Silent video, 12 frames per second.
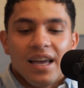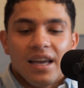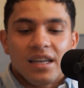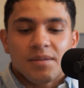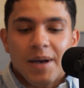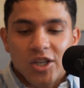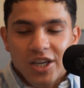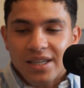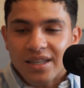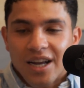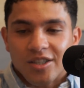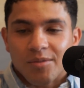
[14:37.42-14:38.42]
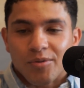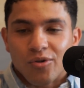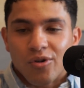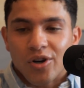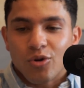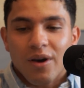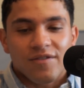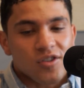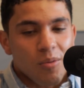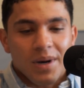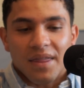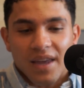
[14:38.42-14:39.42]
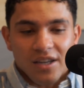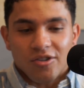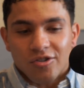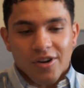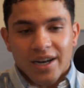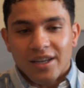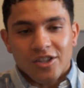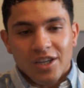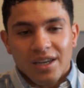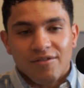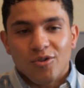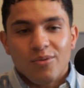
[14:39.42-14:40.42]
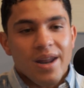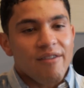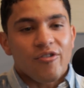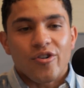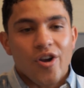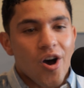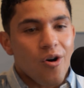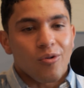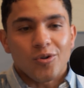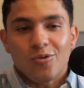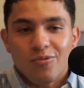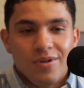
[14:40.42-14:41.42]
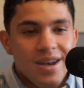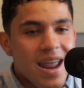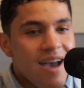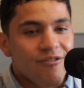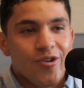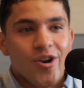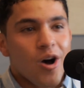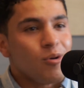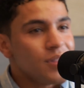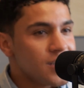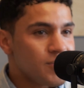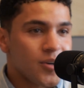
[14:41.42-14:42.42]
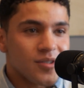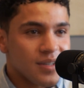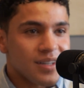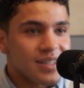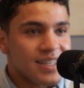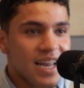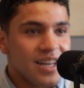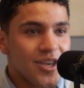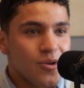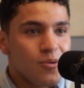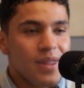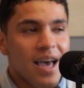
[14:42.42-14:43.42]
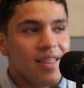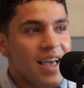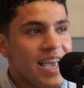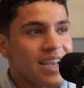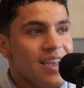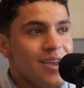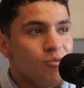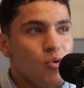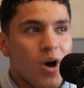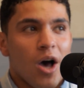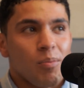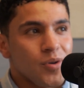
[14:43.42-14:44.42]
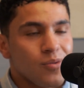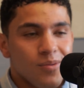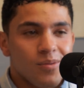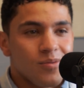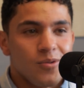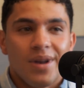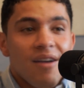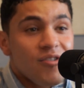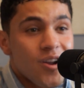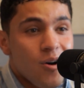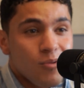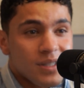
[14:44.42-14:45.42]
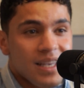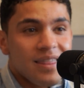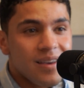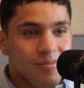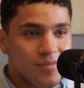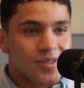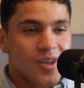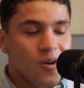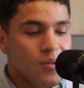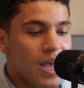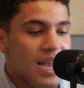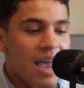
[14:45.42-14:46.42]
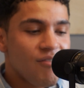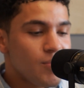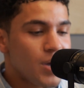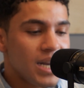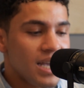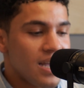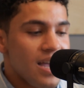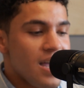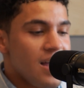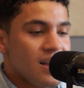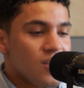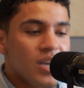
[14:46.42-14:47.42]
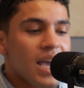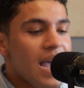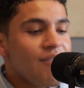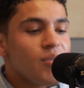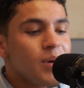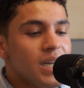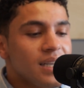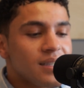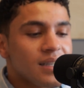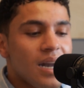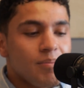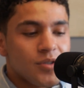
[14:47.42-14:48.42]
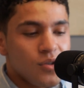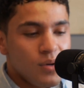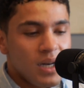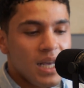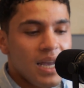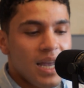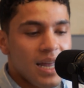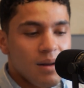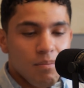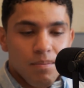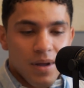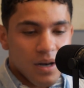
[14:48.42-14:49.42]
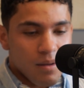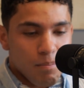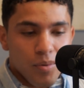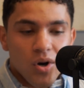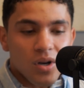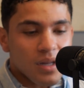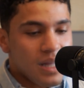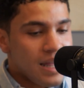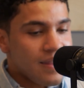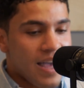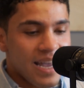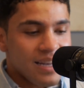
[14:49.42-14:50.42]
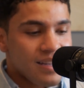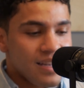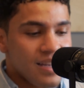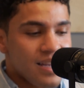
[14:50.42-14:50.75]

especially as an entrepreneur, you have so many things you're trying to achieve. You never know what this person could say to you that like will help you. You never know what's in them. So like looking at everybody as an opportunity and a book, and like